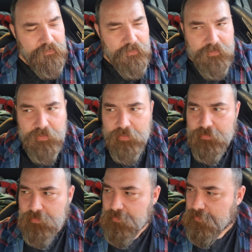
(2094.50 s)
It's like
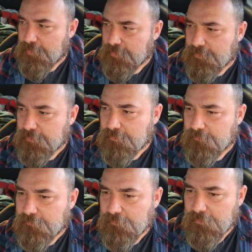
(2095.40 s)
it's insensitive.
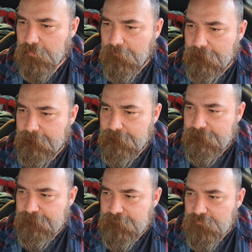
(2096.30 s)

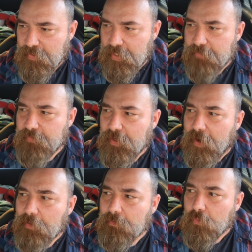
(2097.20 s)
And even
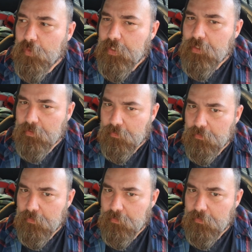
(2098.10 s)
Halloween,